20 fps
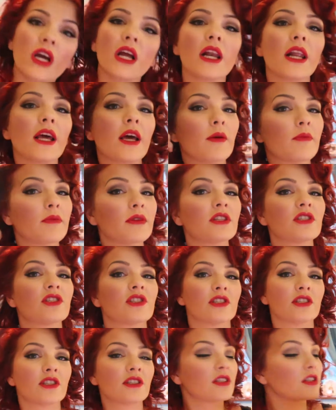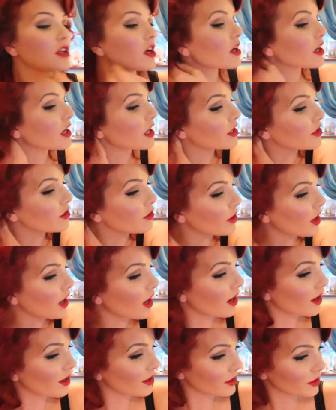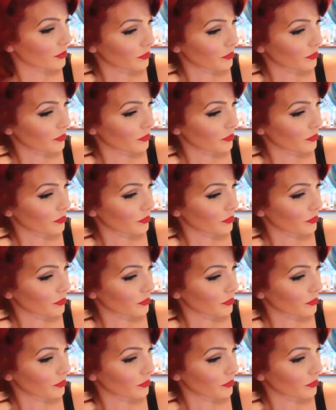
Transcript: clip that's just stuck in your hair.